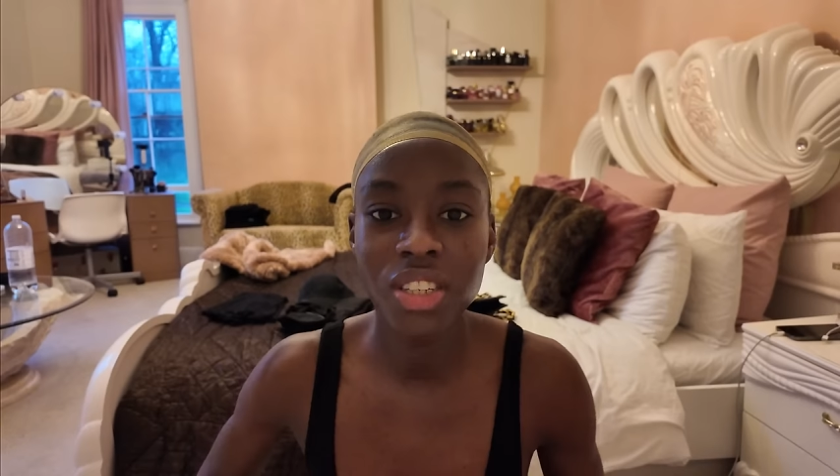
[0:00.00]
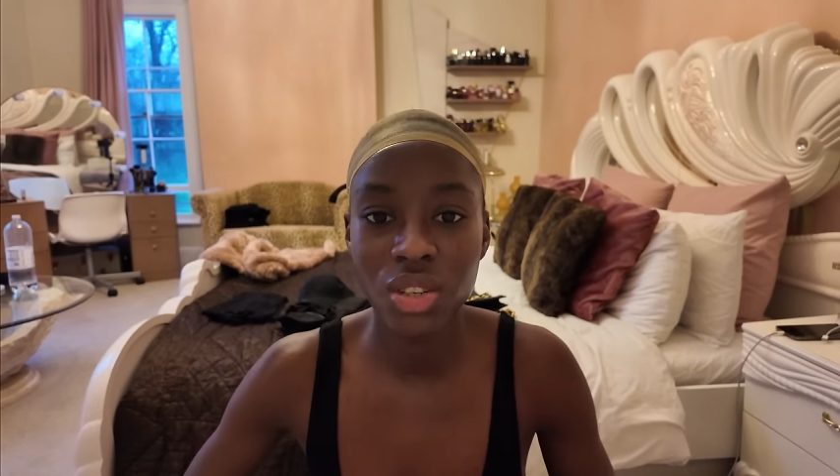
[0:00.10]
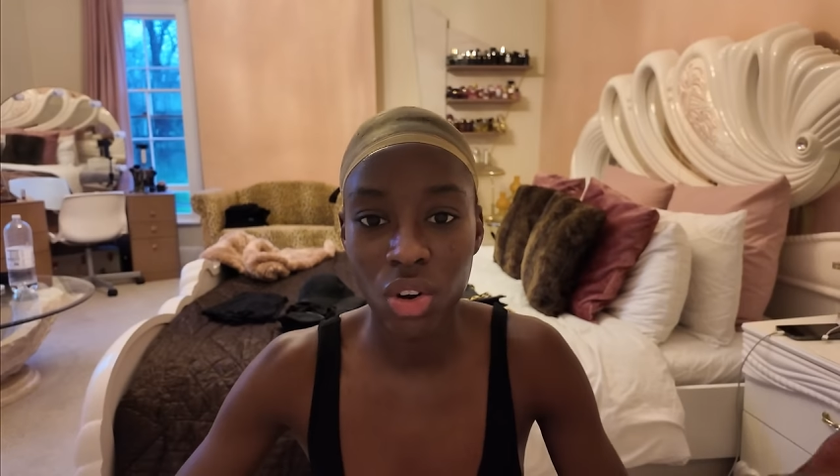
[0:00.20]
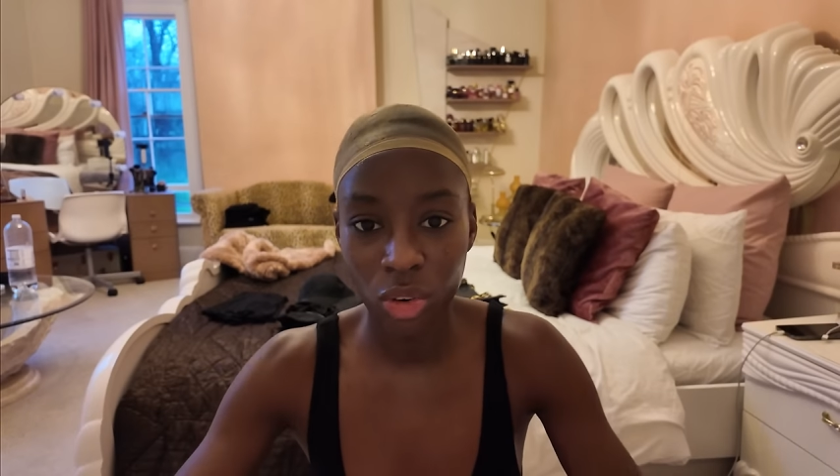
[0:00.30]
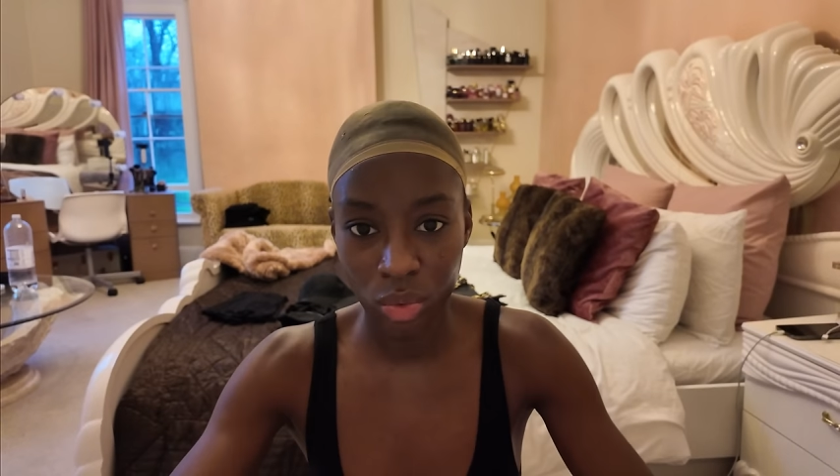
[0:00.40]
Let's
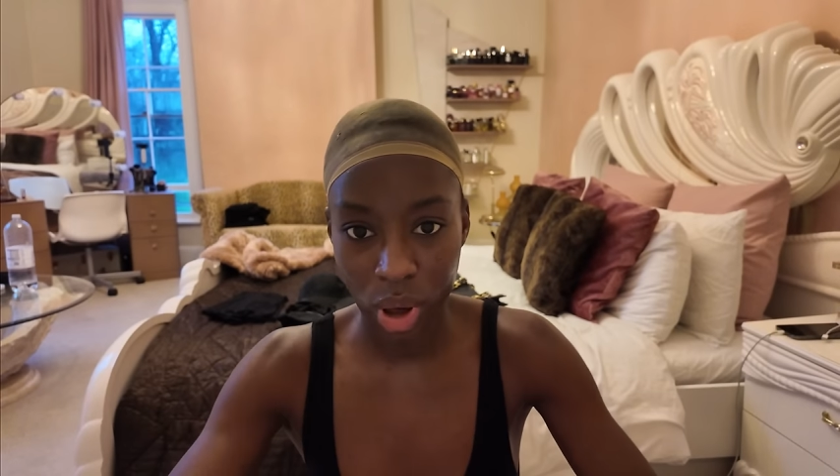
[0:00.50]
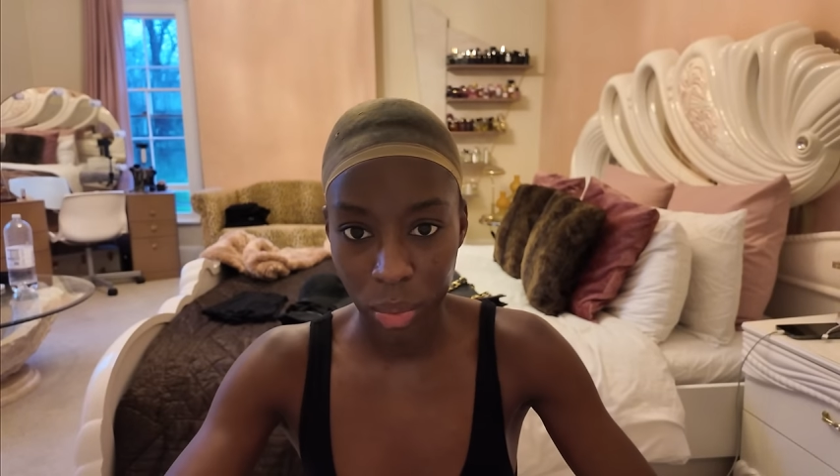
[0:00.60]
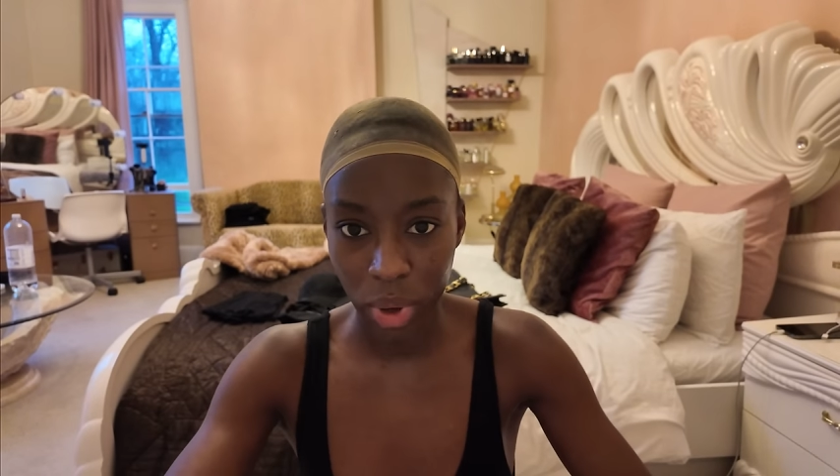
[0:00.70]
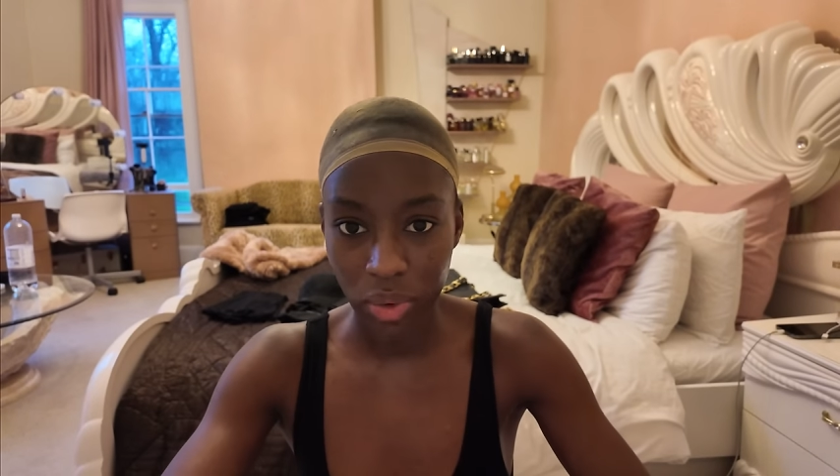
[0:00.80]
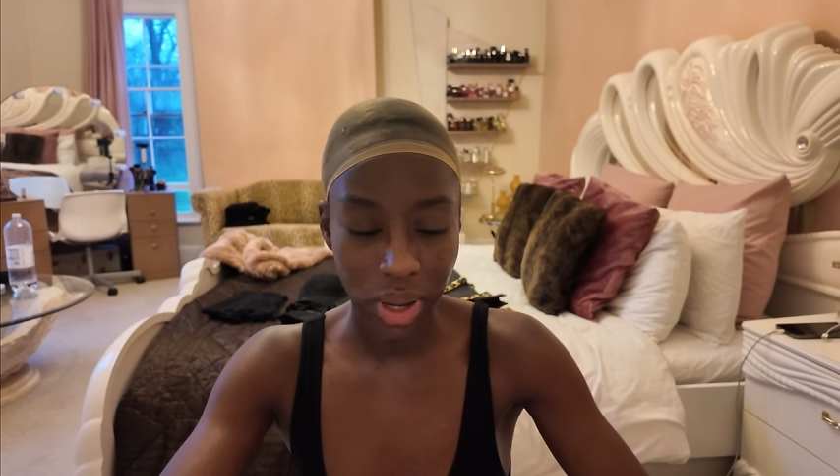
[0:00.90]
start off with what
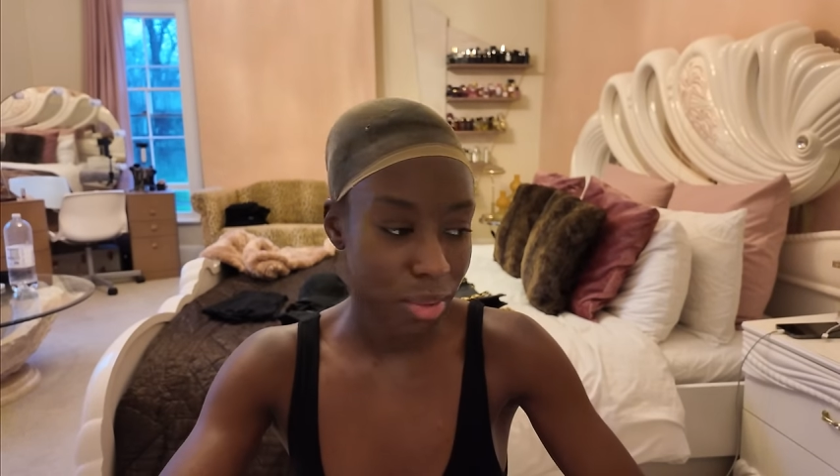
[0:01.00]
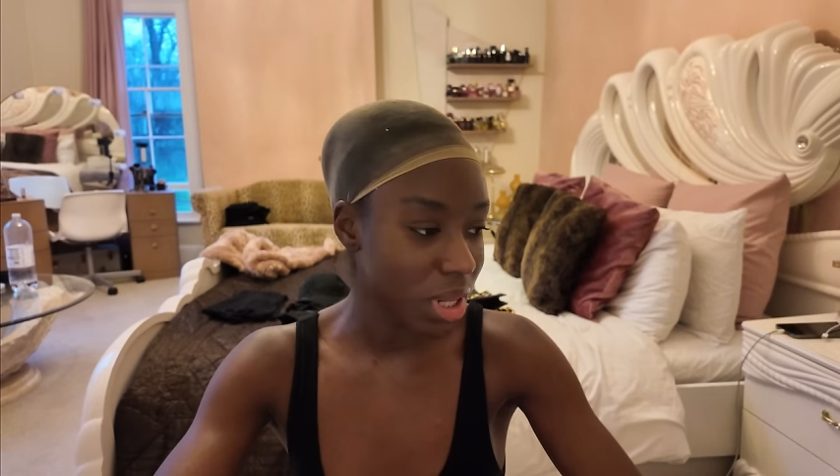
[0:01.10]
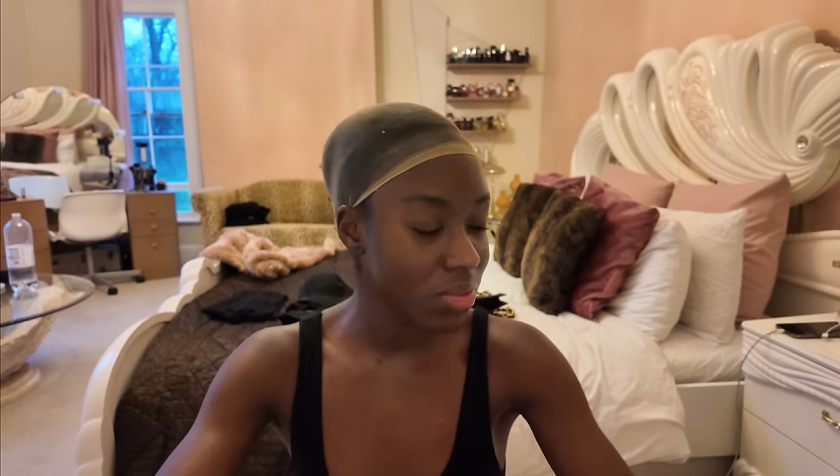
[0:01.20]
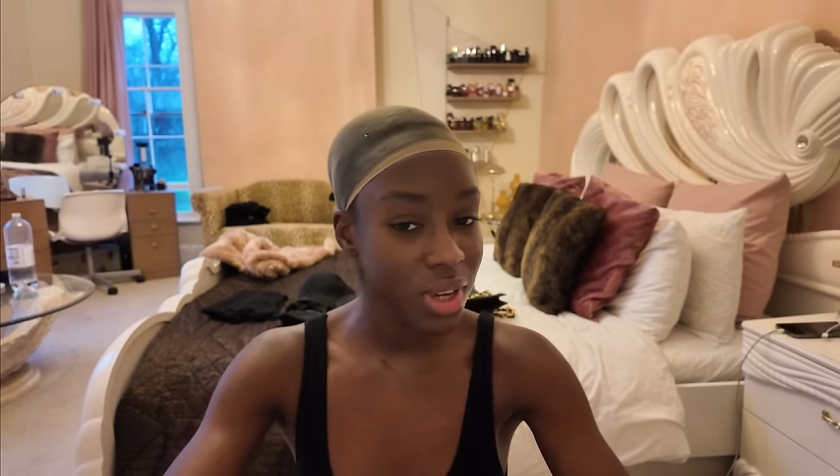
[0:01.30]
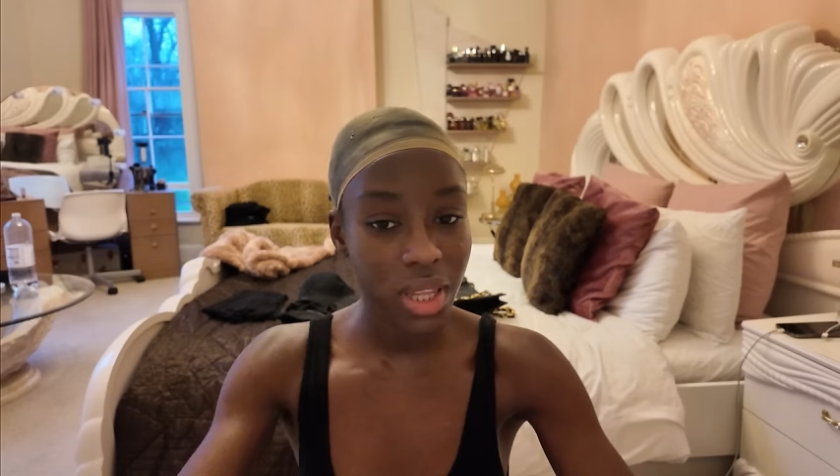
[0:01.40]
I'm wearing. I'm
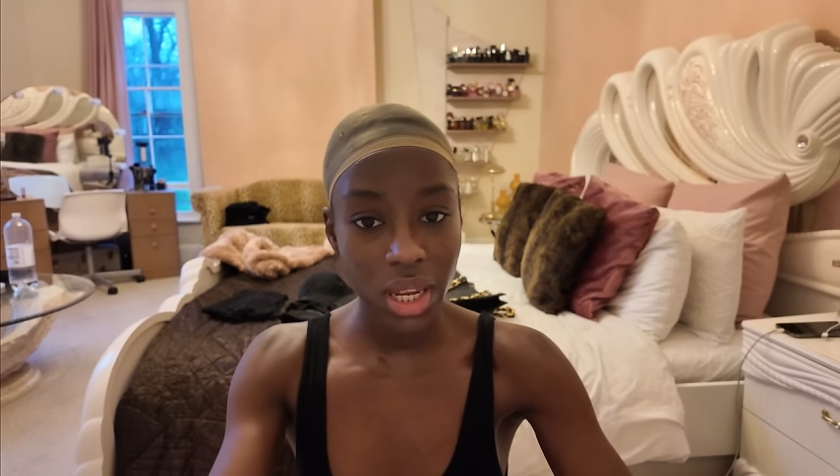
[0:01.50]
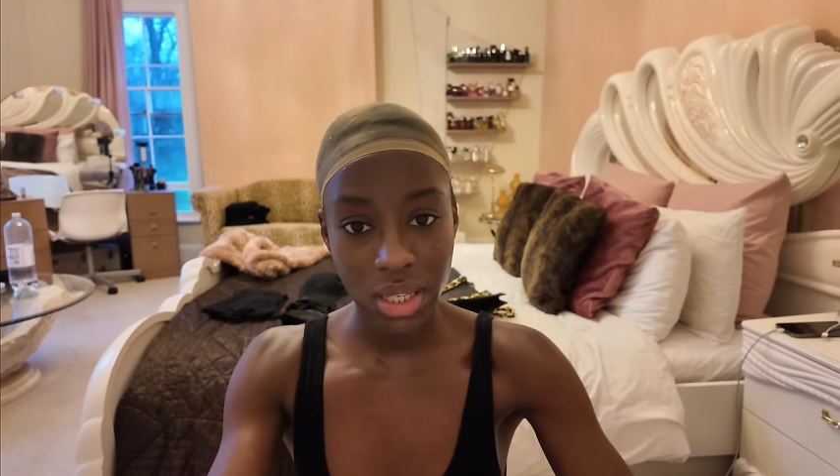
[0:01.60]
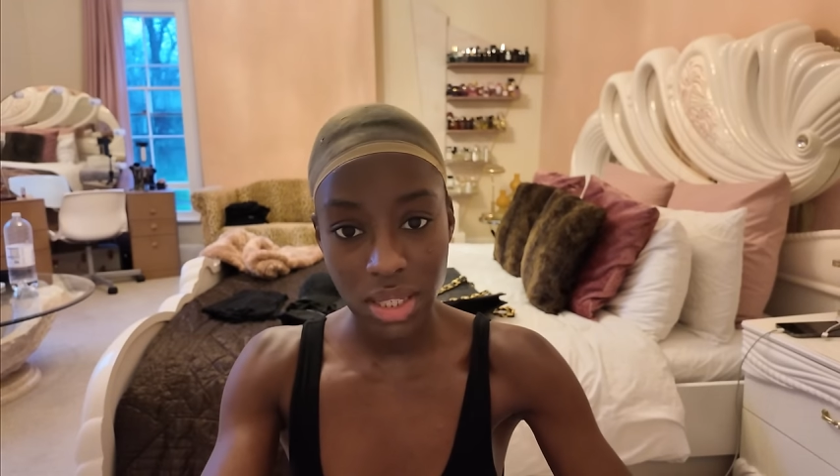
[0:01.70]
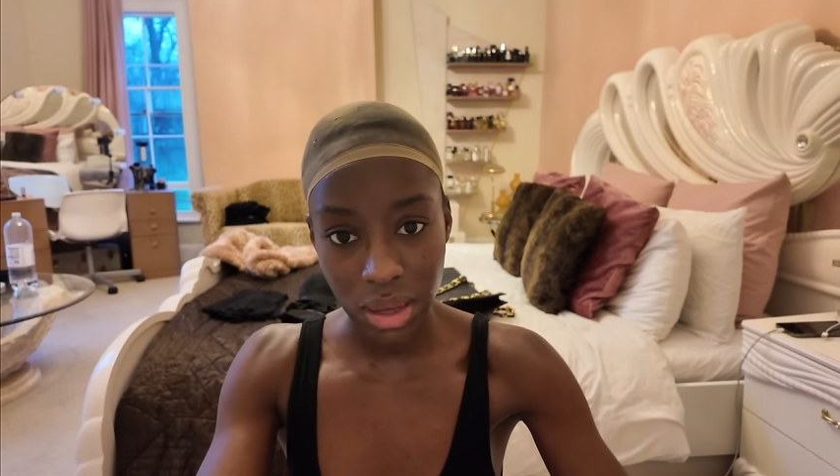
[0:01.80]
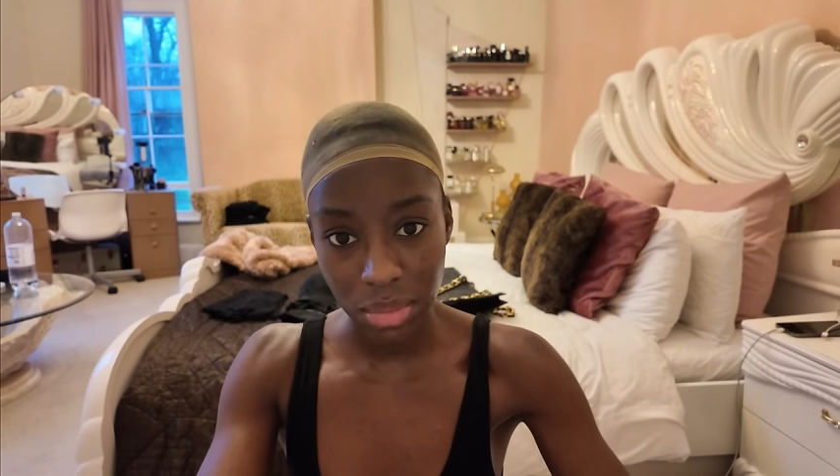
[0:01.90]
leaving in the
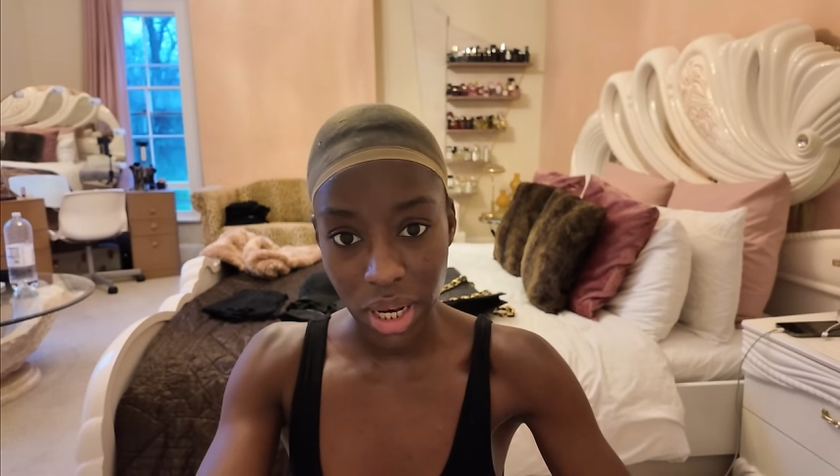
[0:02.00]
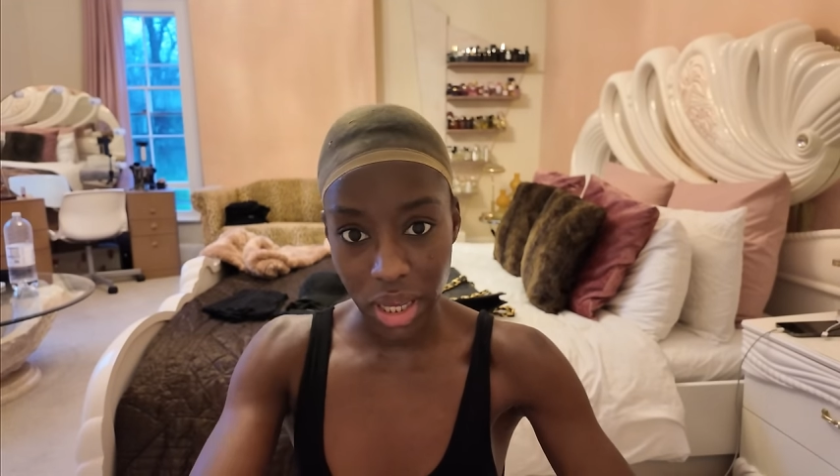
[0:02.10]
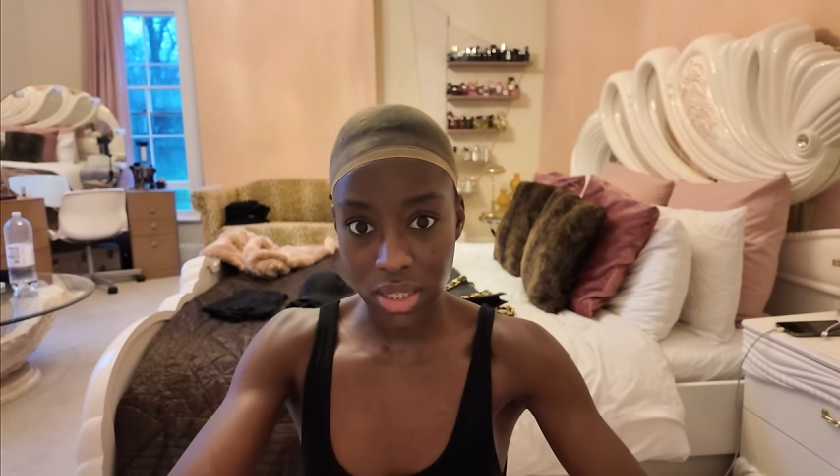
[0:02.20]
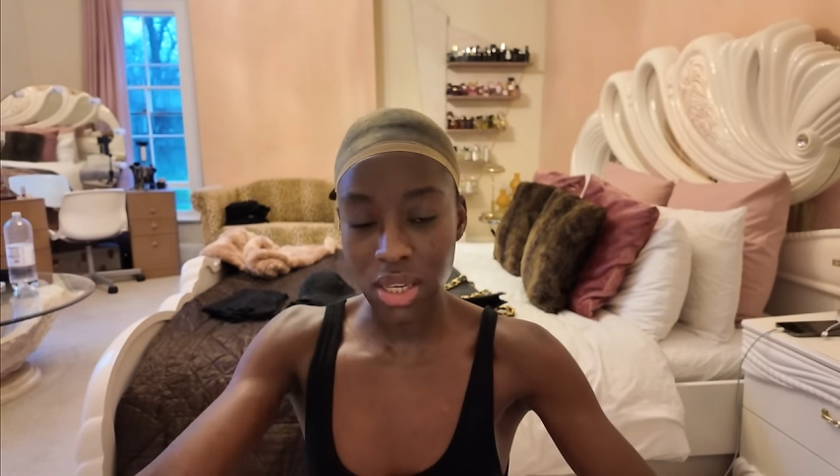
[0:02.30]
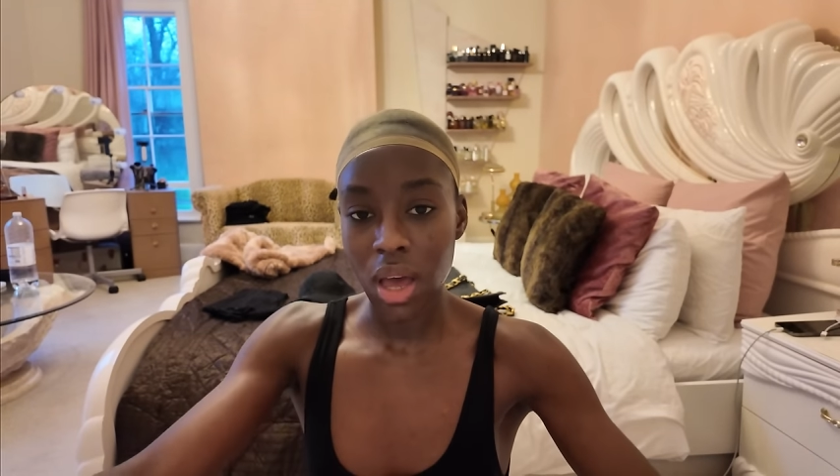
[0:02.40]
next 10
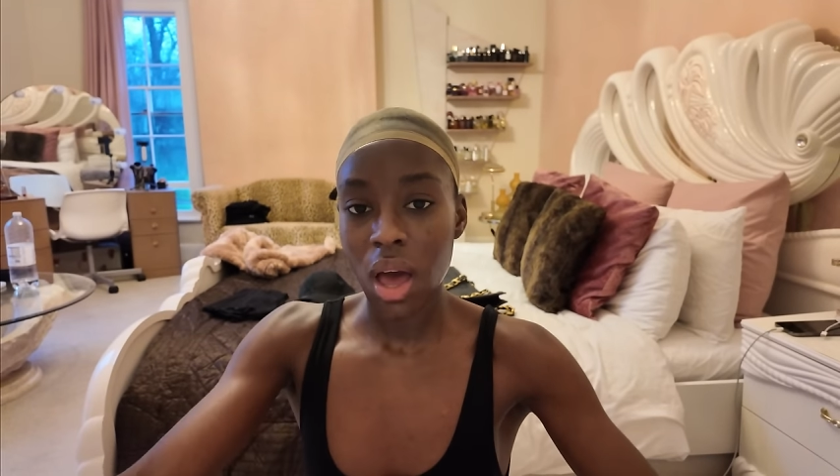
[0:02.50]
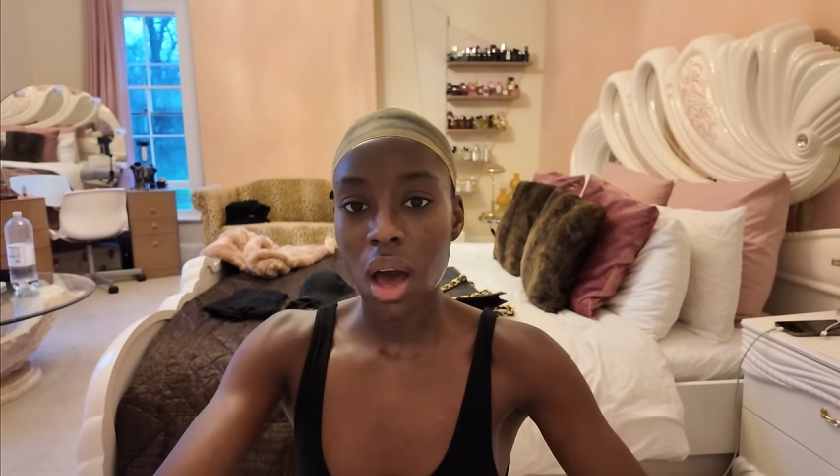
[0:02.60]
minutes.